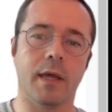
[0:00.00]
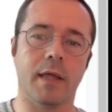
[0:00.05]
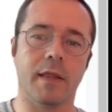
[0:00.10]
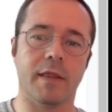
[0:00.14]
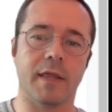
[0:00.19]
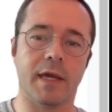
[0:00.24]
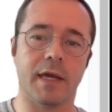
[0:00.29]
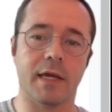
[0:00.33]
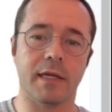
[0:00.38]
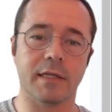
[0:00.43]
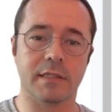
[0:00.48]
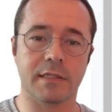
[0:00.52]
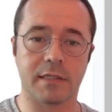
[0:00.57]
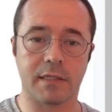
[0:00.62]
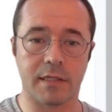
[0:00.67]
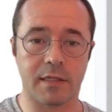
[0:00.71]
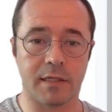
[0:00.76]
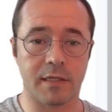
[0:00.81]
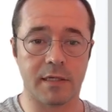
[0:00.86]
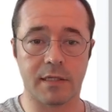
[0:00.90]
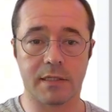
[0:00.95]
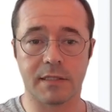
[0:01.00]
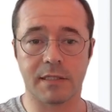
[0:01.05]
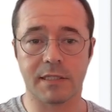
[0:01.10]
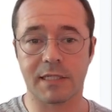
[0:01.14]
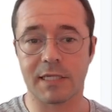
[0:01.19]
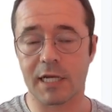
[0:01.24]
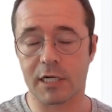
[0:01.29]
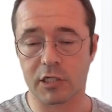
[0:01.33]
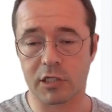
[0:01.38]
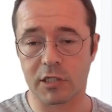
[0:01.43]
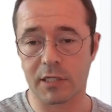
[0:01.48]
There's the
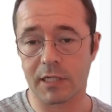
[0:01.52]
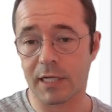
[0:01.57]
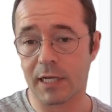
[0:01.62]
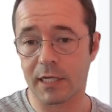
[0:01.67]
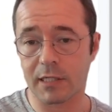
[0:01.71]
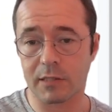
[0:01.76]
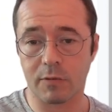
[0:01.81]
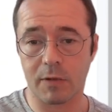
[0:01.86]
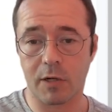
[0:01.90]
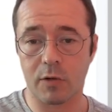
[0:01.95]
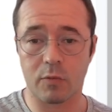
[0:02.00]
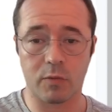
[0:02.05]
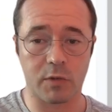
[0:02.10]
detection delay as well,